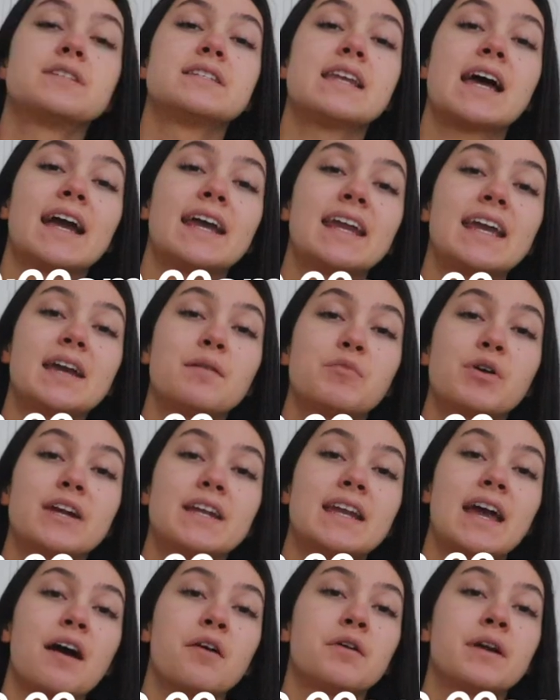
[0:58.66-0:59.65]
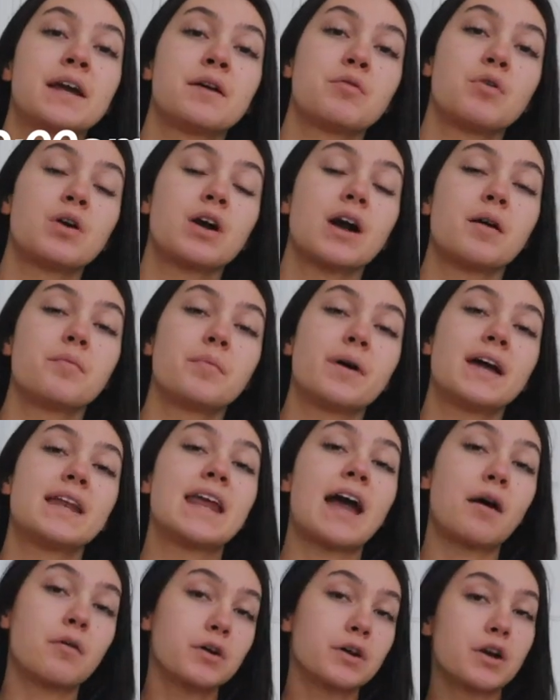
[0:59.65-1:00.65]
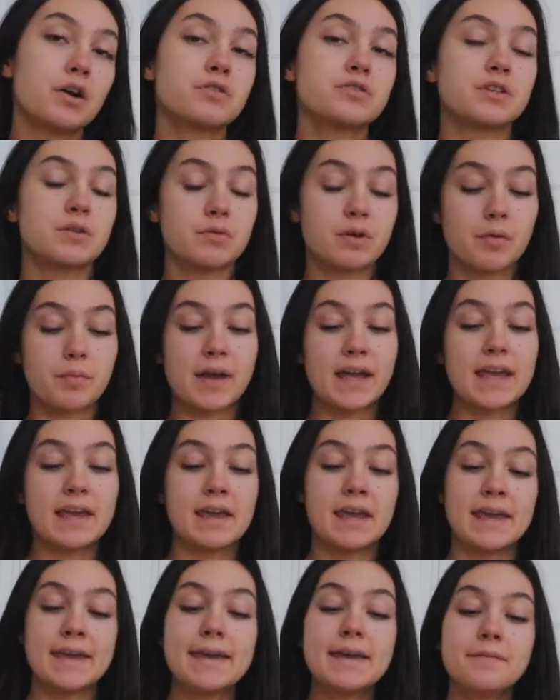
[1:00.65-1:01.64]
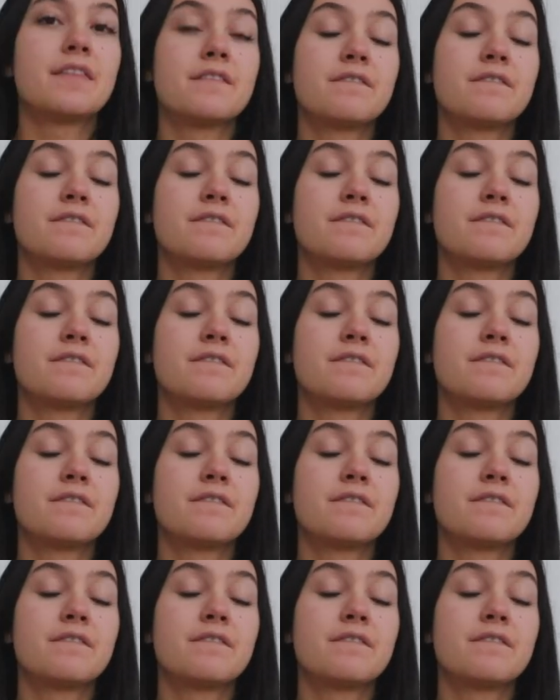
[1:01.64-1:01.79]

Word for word: it's 9 a.m. right now and I woke up an hour ago, so I woke up at 8.